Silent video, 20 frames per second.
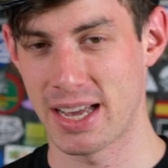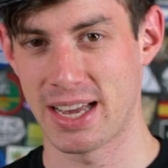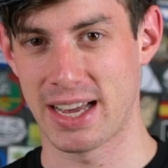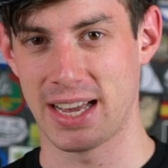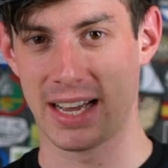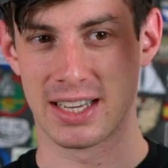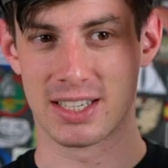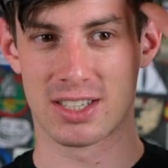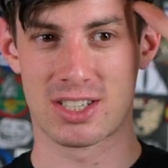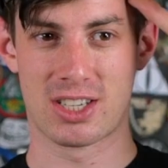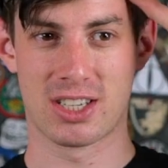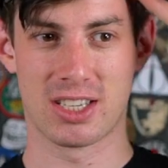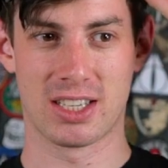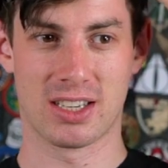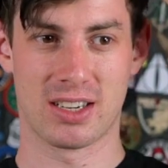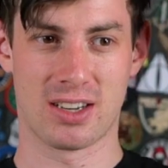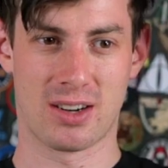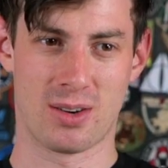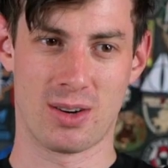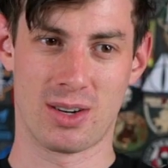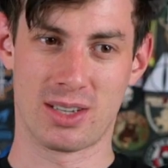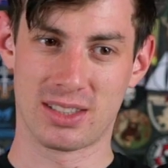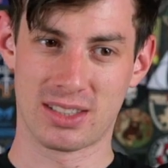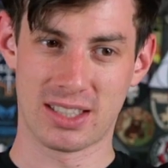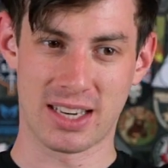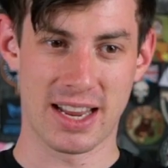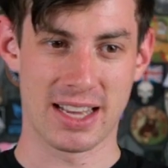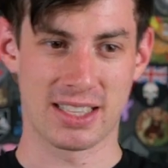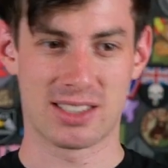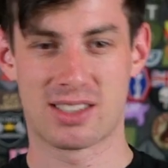and you know
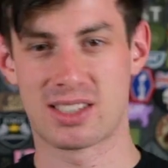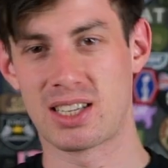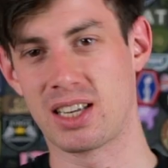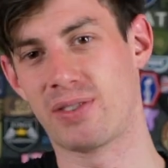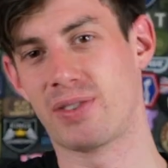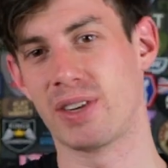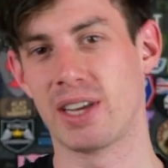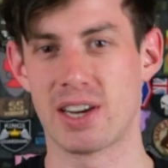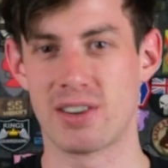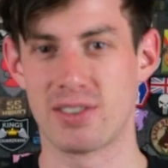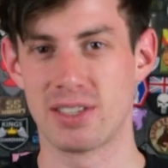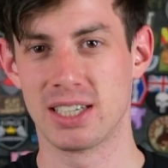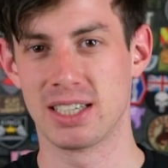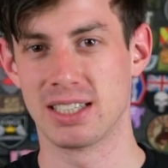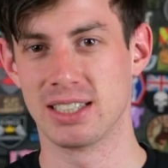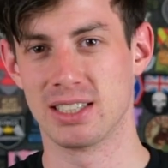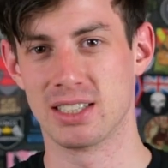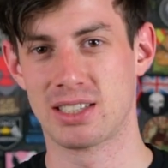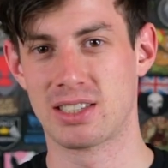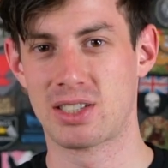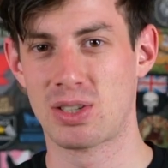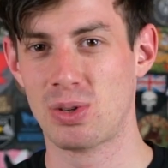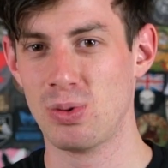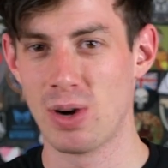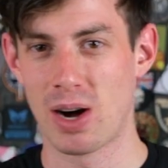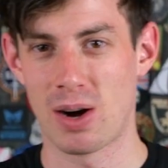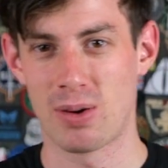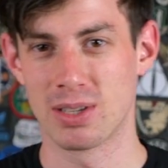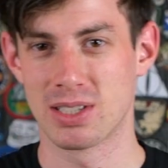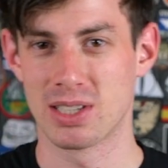the next safe area is
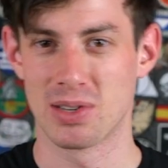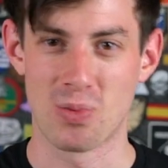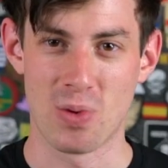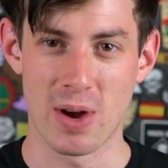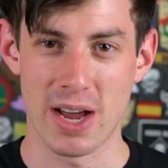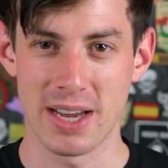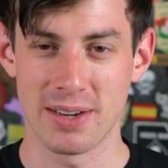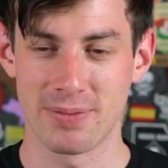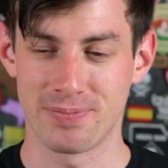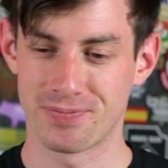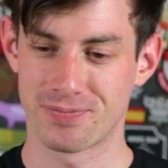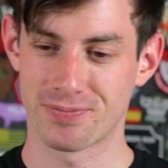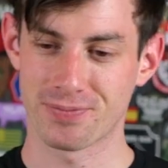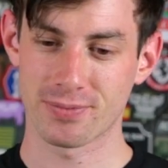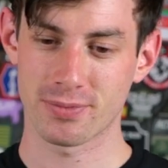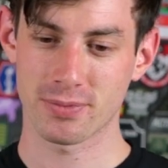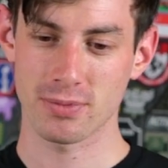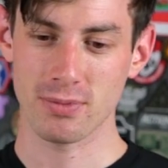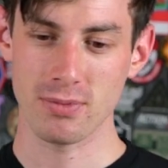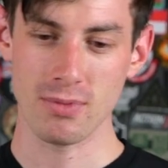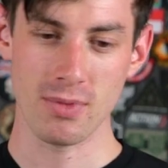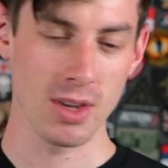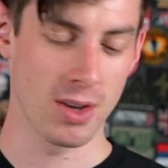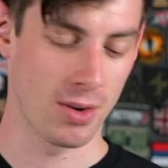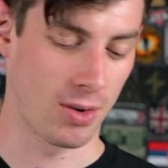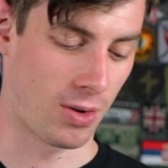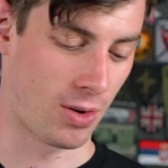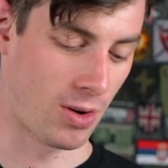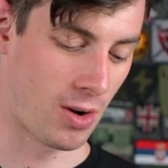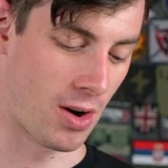2 hours away,
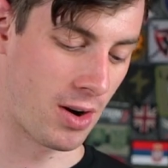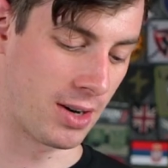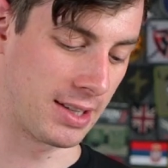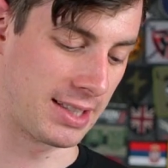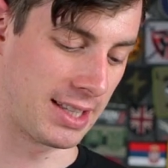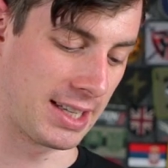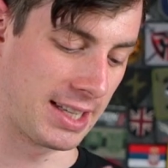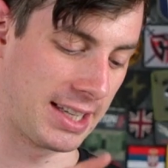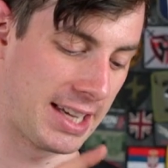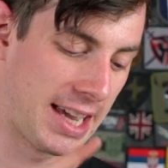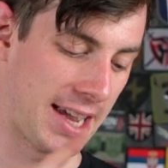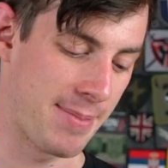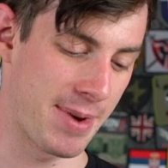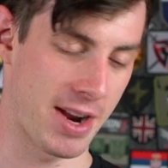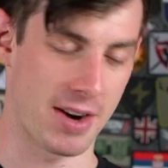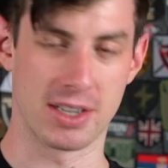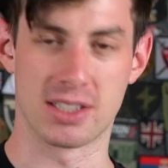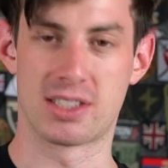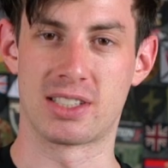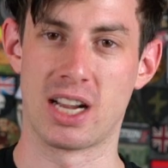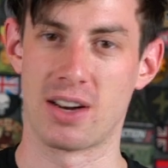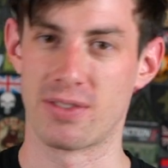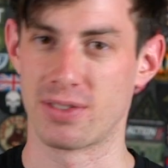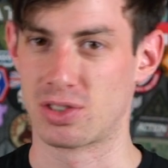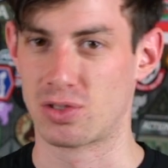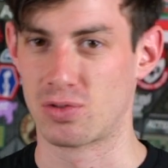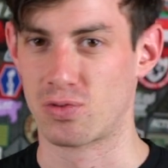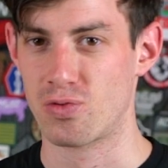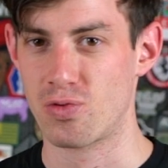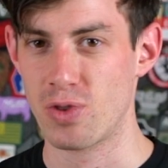or the game area itself
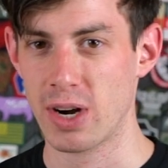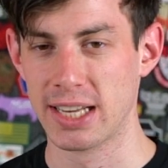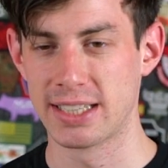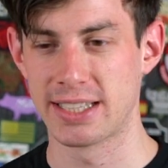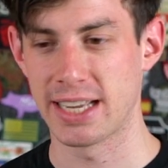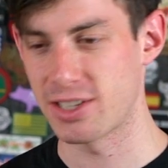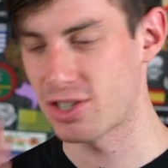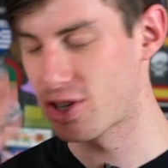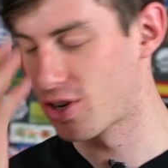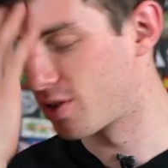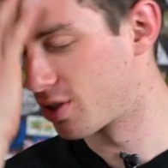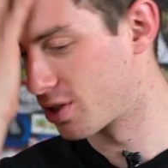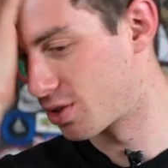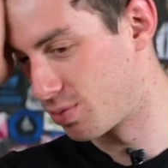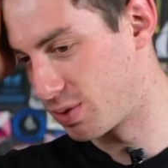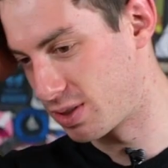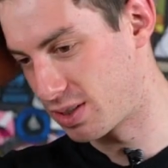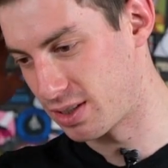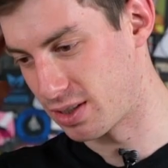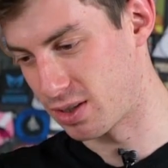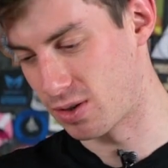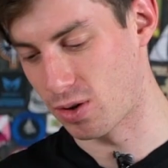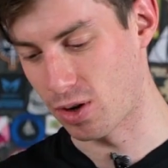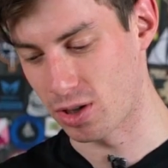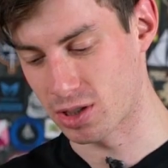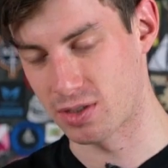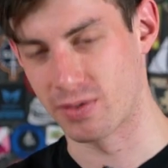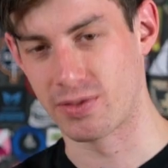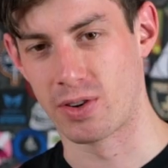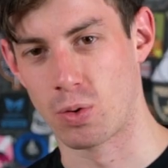is really dangerous with
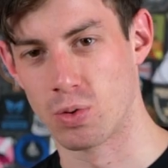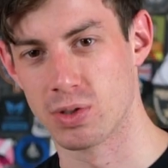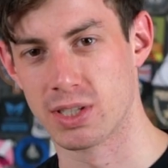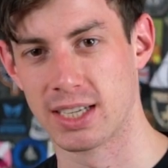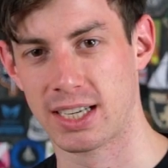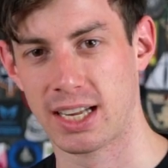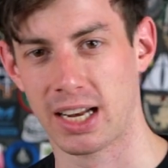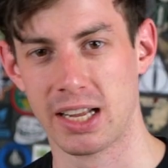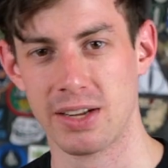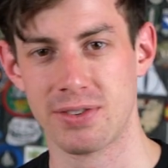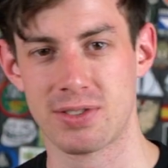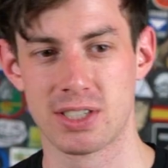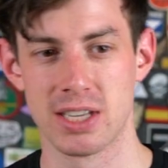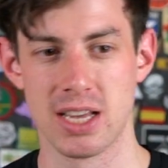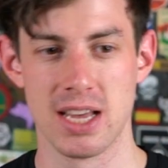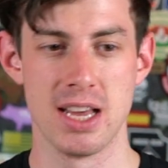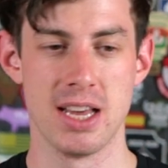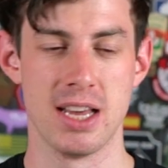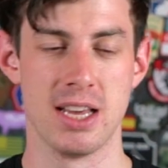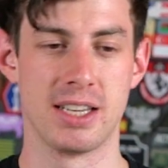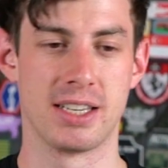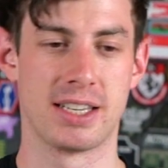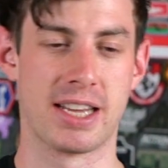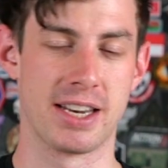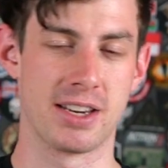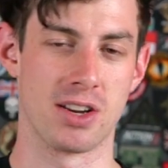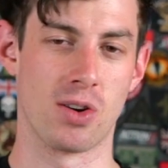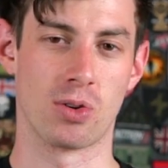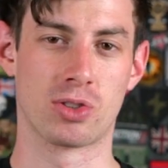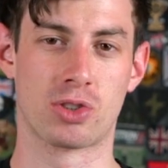lots of holes and cliffs.
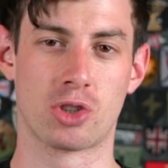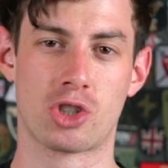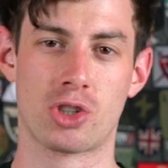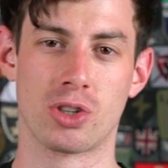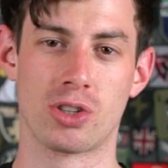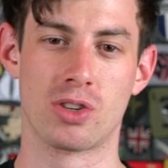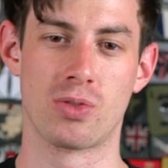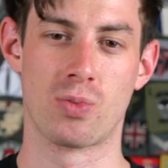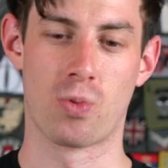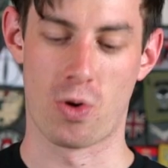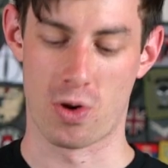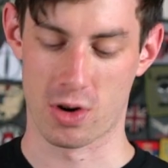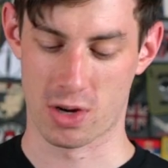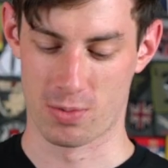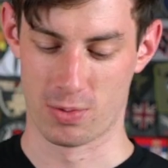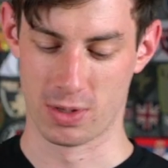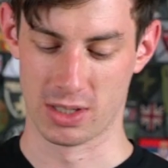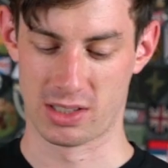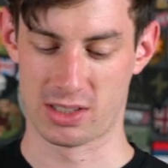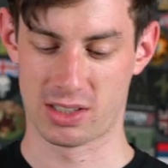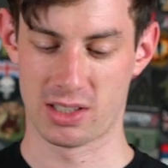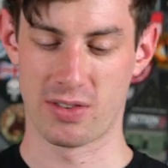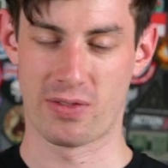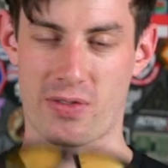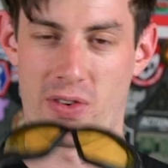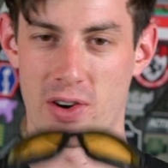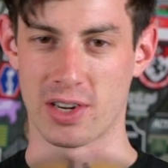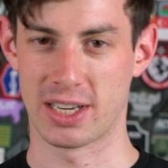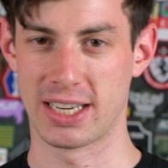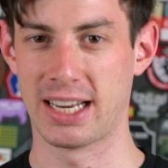Then you also shouldn't walk with
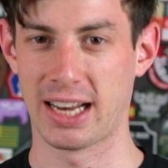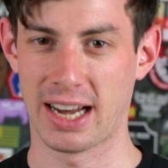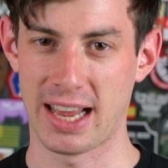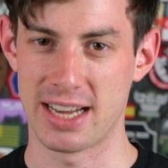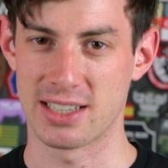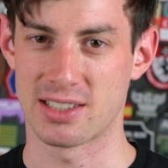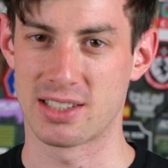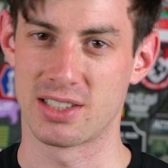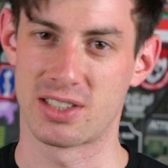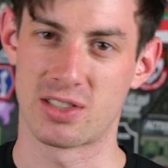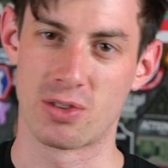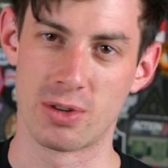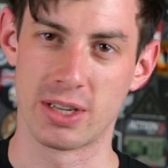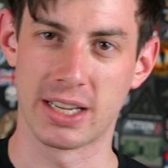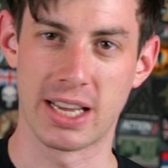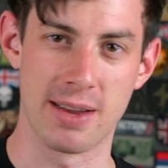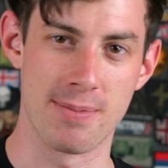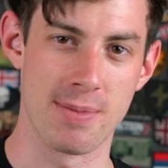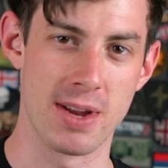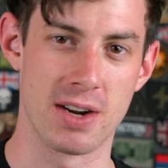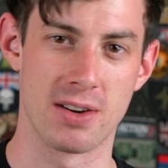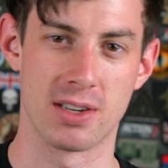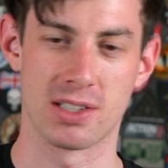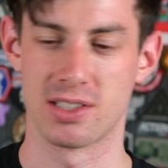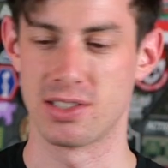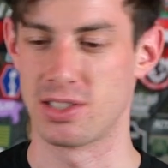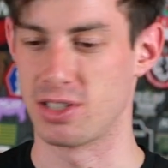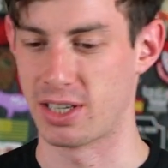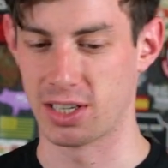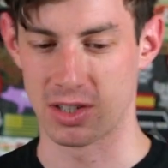foggy glasses through the game area
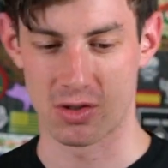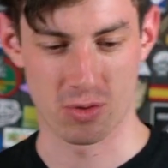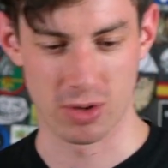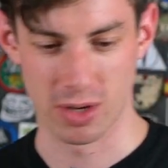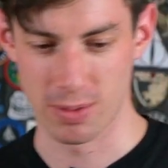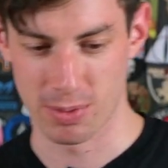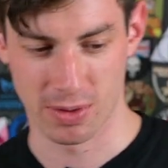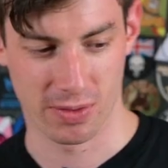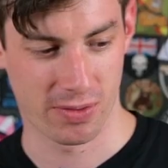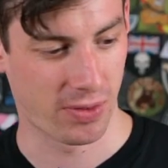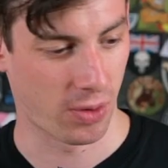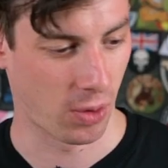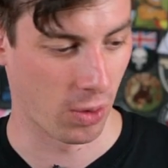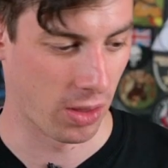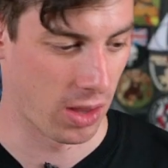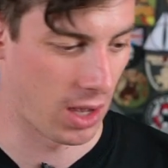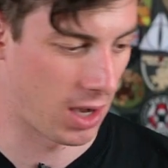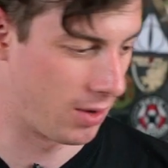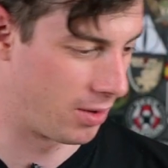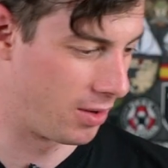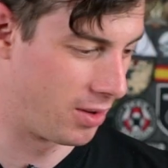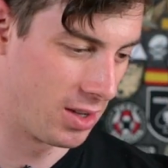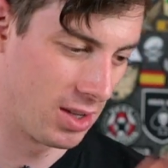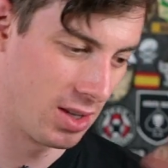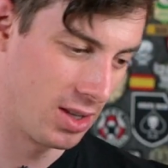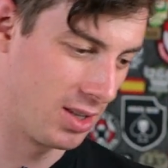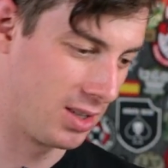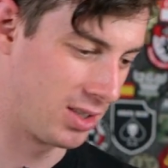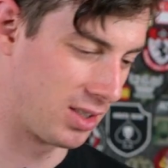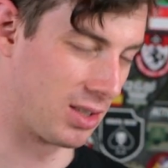since you can trip and fall down
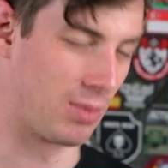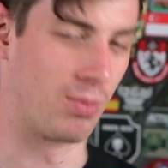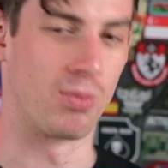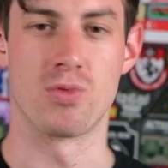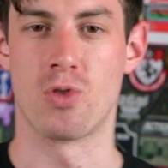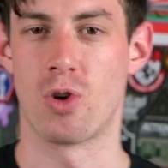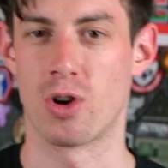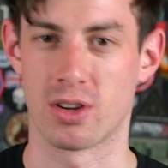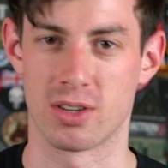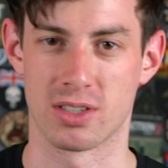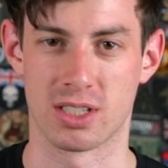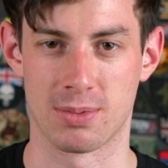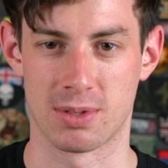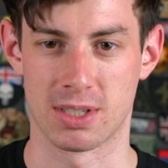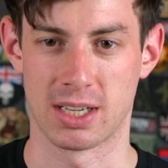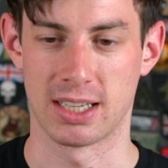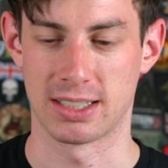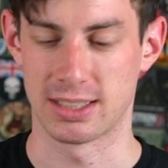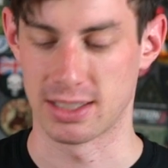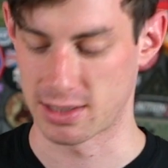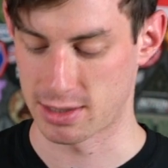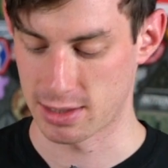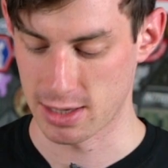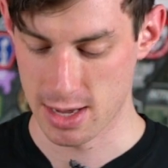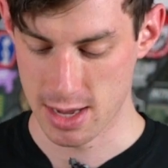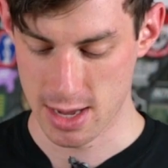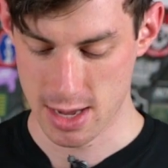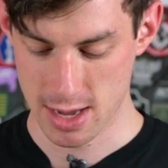some rock or something like this.